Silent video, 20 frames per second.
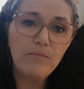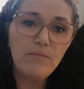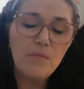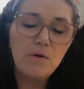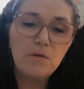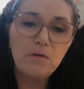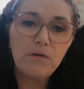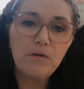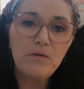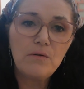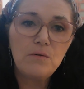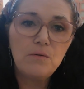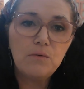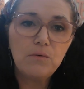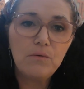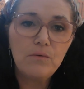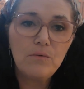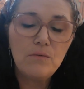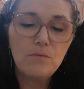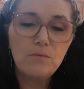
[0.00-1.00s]
a
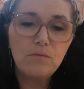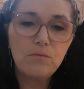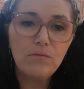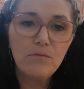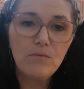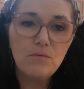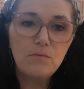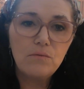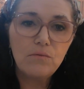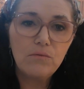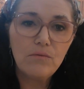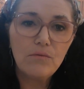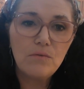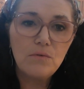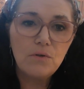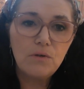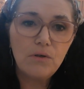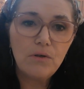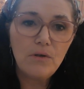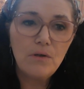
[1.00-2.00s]
little
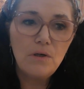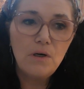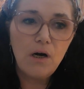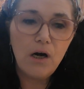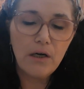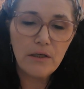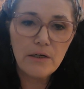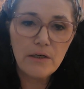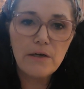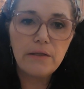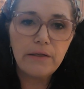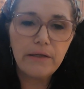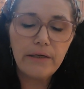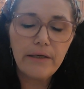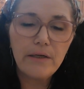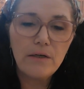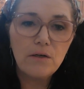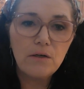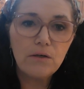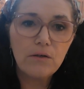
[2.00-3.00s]

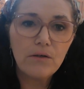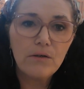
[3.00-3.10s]
unclear.